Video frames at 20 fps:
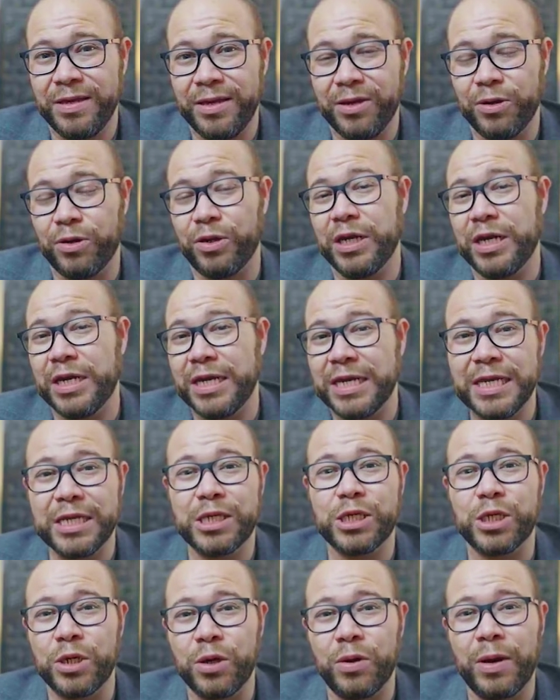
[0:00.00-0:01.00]
You're going to need
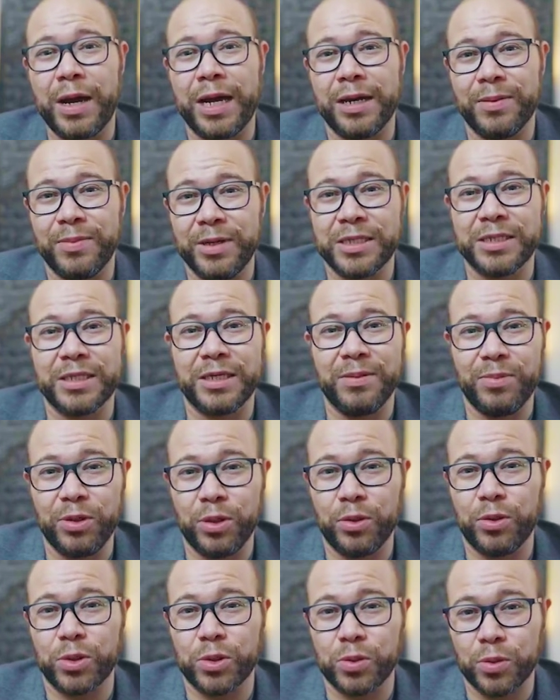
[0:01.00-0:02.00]
to know how to basically
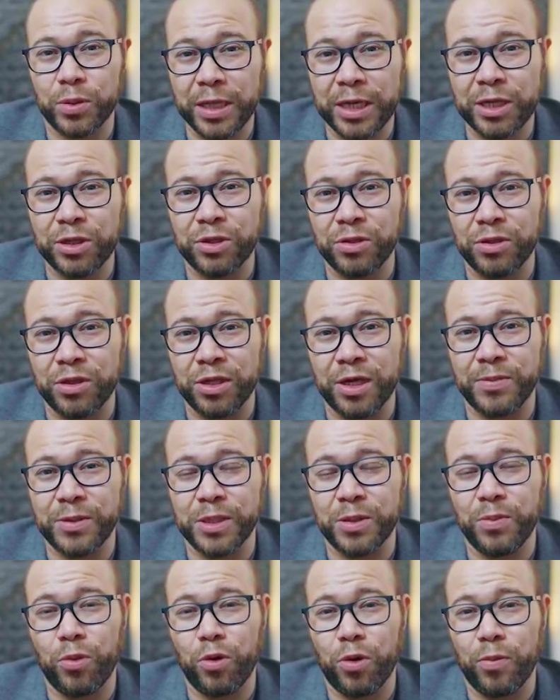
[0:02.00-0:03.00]
build those relationships,
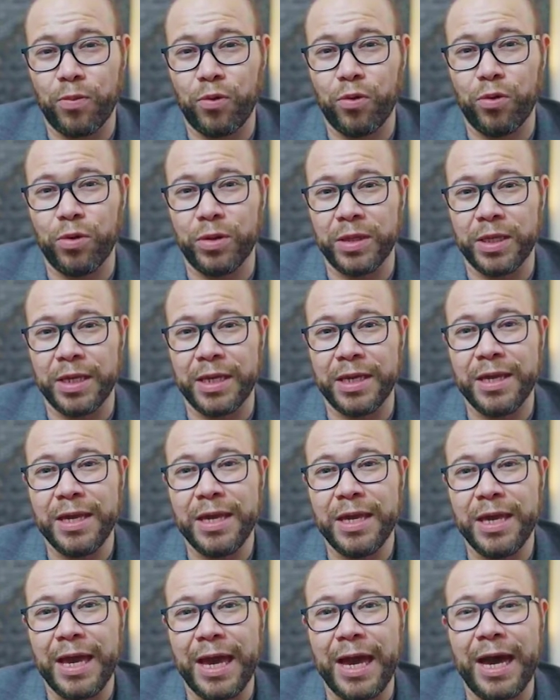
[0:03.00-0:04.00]
and more importantly,
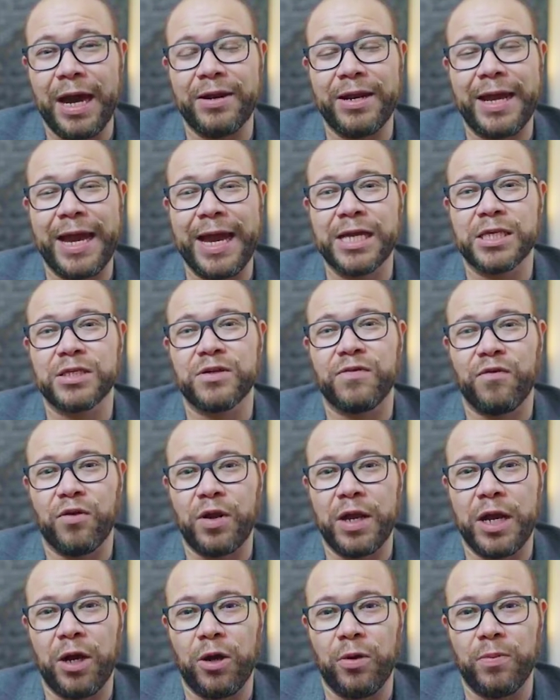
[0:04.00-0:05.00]
how to ask for
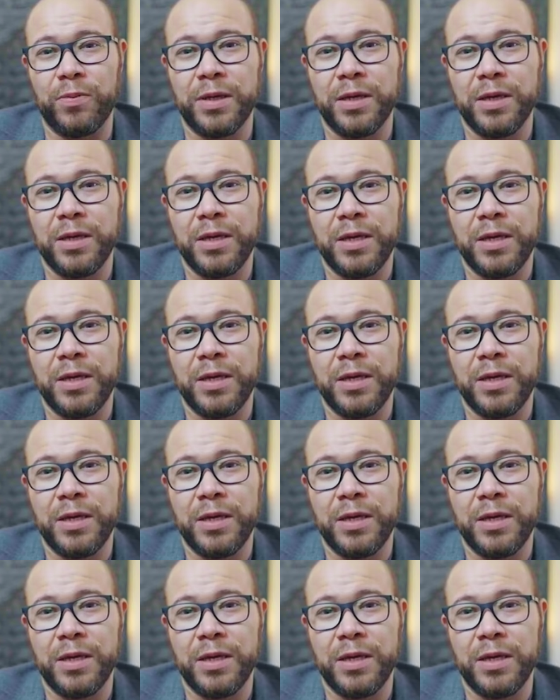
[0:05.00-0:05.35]
help.